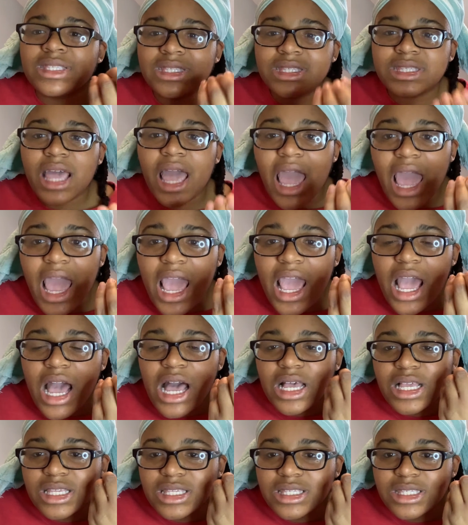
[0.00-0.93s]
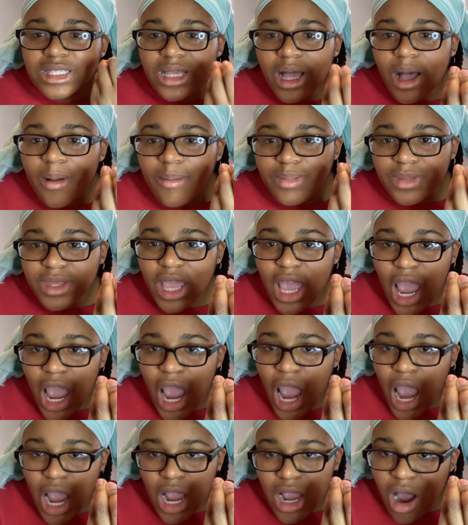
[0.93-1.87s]
say
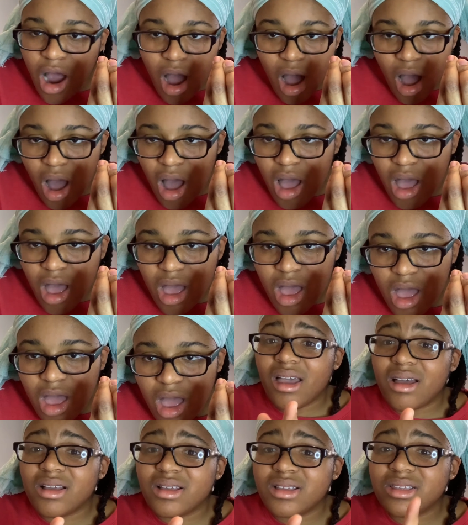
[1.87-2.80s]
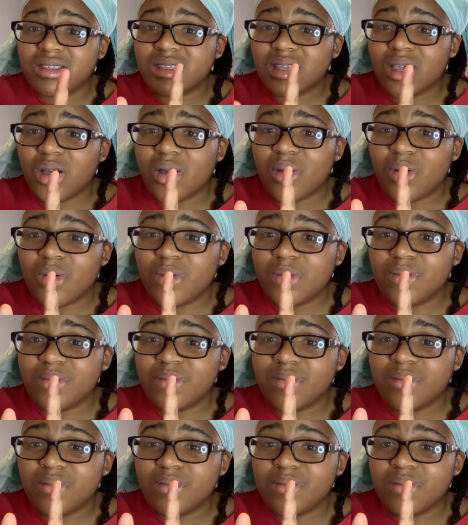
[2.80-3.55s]
something. Uh, so